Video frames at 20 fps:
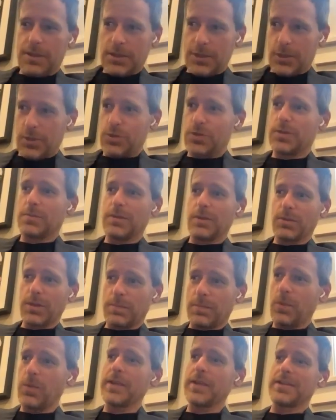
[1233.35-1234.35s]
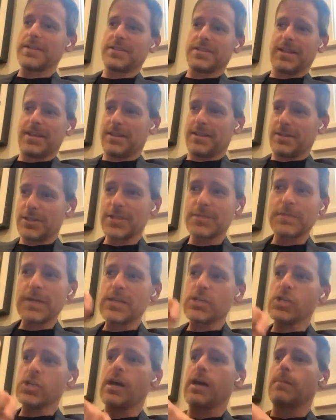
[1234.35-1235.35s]
you should be able to point and say, this is
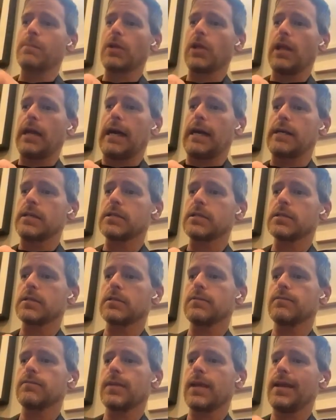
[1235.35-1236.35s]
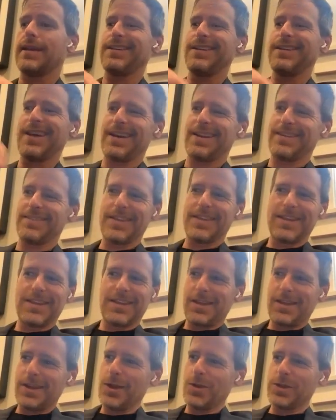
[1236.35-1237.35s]
my job class, and not,
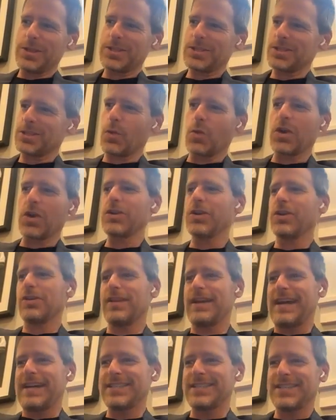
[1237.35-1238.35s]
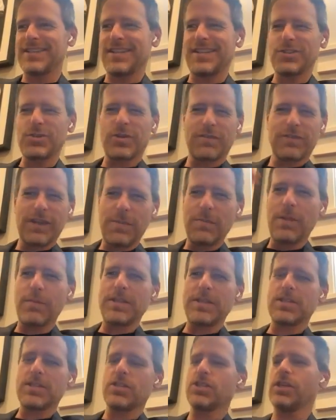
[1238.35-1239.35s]
oh, this is a worker class that sort of
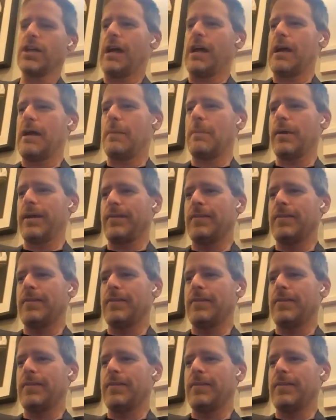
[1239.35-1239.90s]
implements a job.